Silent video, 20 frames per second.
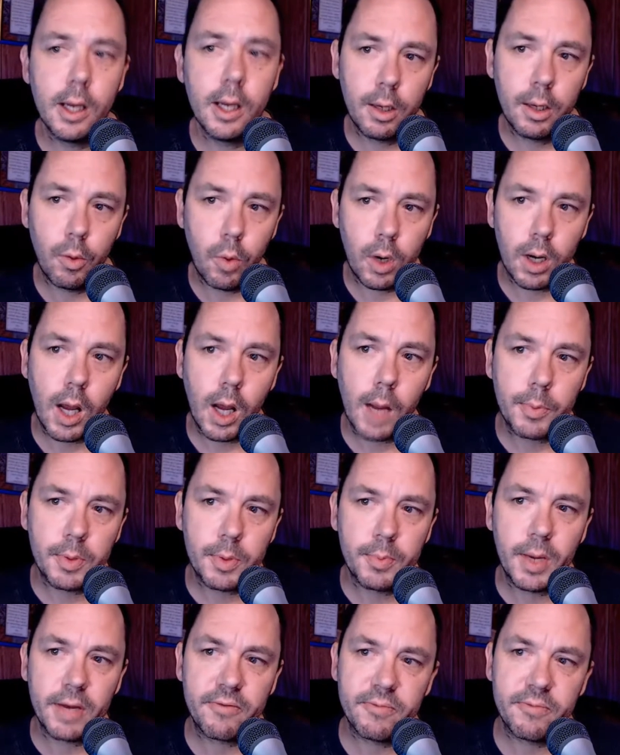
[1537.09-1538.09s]
You want to
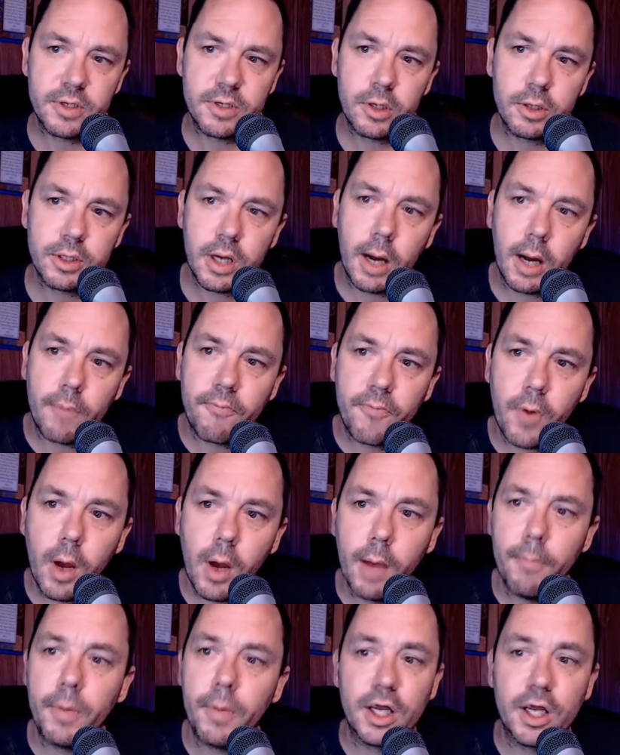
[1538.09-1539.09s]
optimize from search up
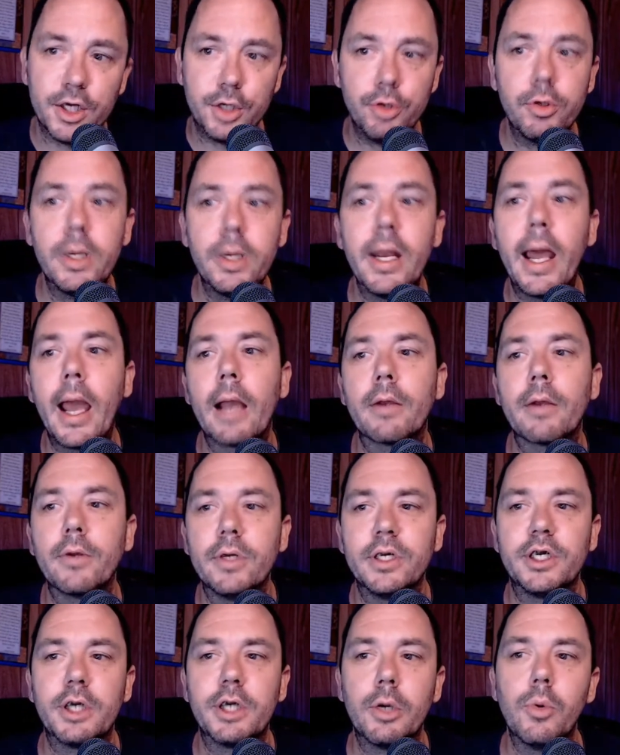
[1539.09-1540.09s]
front because you can actually
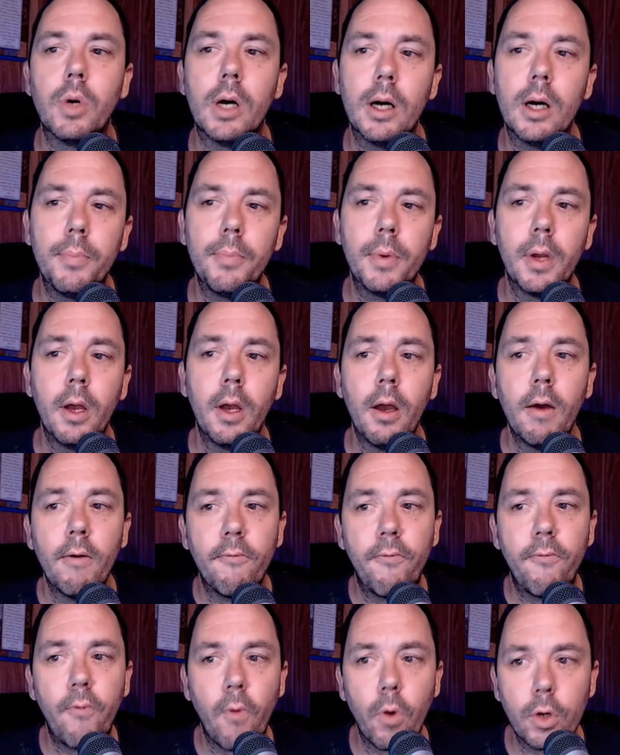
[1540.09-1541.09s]
show up
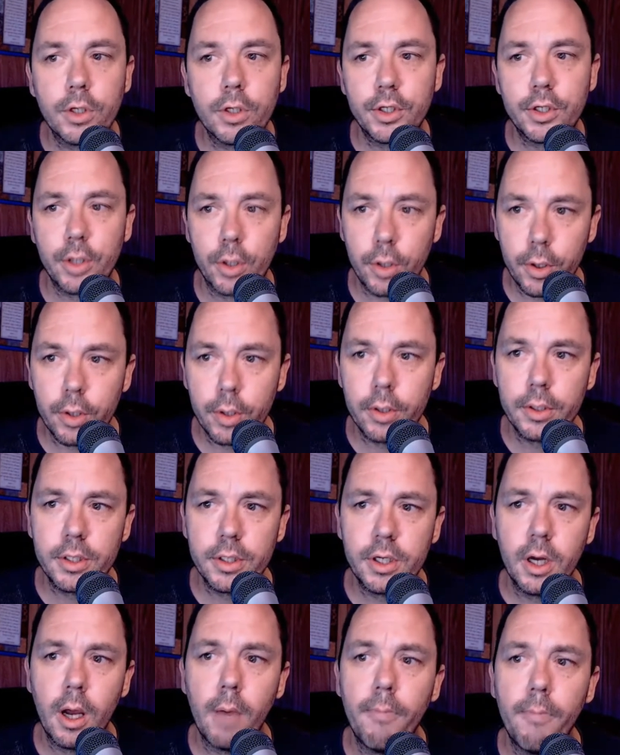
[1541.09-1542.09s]
for search
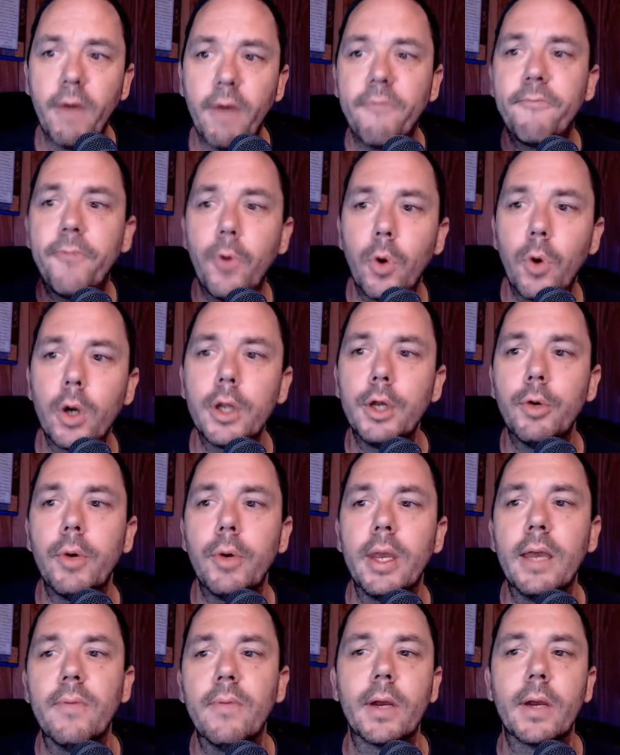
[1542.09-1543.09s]
before you
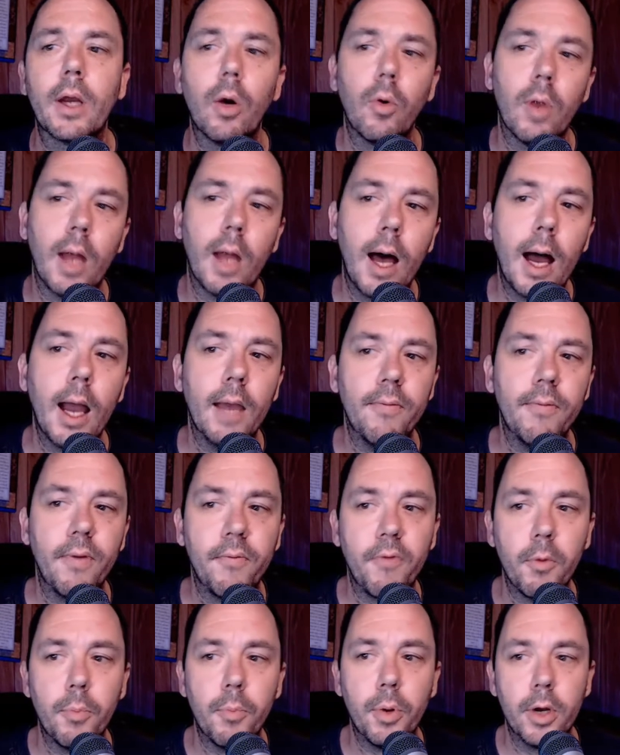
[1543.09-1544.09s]
even go live if
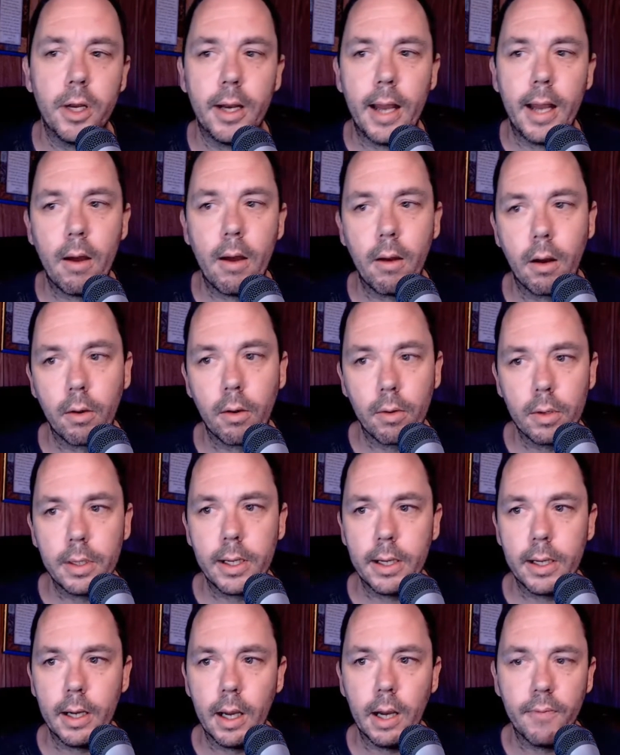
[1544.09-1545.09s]
you put it out early
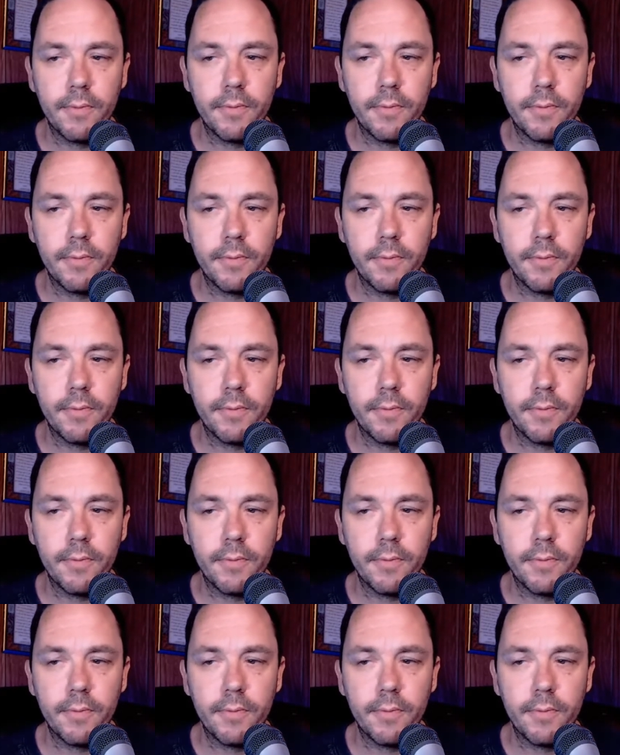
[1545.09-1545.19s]
enough.